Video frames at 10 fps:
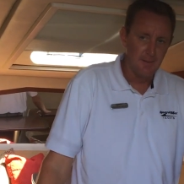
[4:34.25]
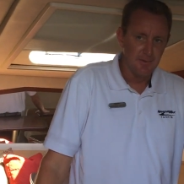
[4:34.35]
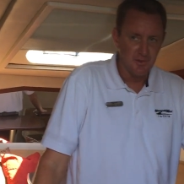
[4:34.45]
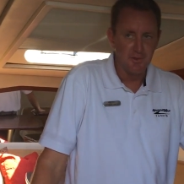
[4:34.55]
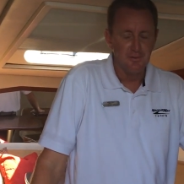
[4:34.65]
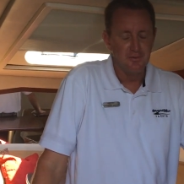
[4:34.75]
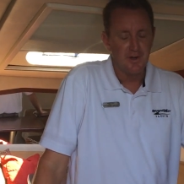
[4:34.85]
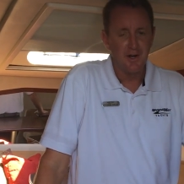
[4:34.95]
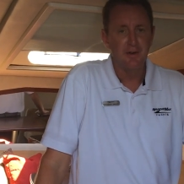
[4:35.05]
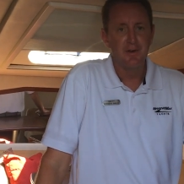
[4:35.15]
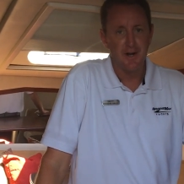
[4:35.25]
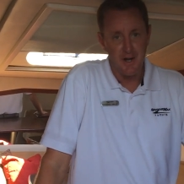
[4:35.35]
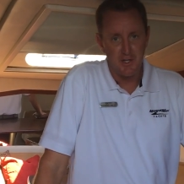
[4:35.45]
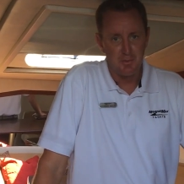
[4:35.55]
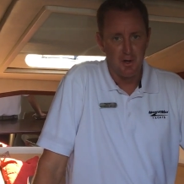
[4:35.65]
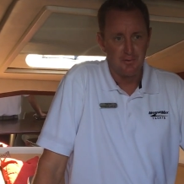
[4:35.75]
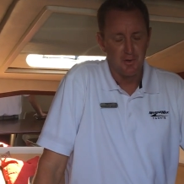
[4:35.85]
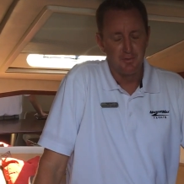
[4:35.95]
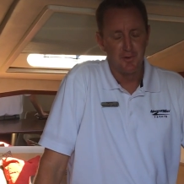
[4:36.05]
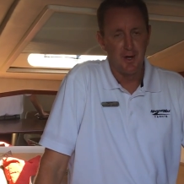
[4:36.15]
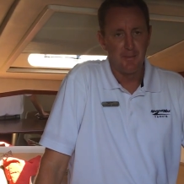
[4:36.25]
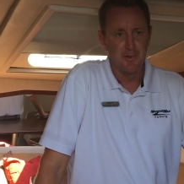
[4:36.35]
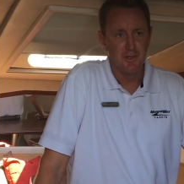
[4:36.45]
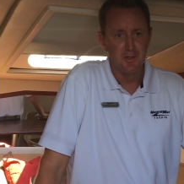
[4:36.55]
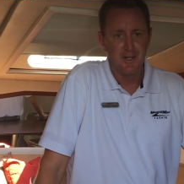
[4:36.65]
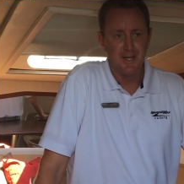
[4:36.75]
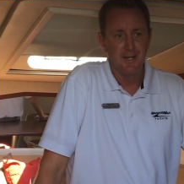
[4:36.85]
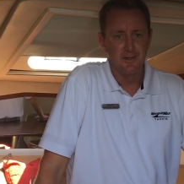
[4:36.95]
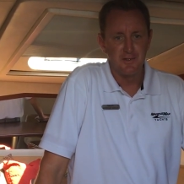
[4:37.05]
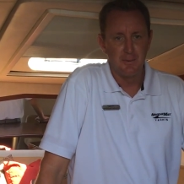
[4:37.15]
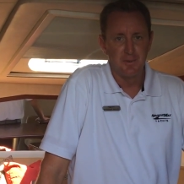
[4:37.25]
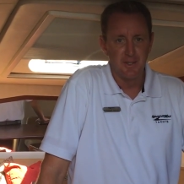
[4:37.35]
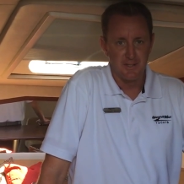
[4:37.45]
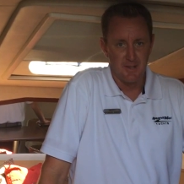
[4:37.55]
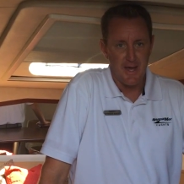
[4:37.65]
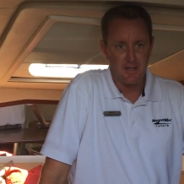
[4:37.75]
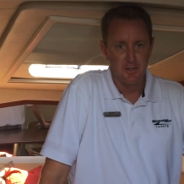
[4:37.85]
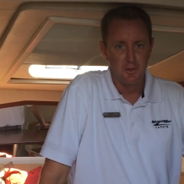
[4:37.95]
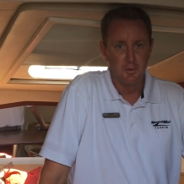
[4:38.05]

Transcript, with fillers: This is a very, very nice boat. If you're looking for an opportunity to get into something that's like new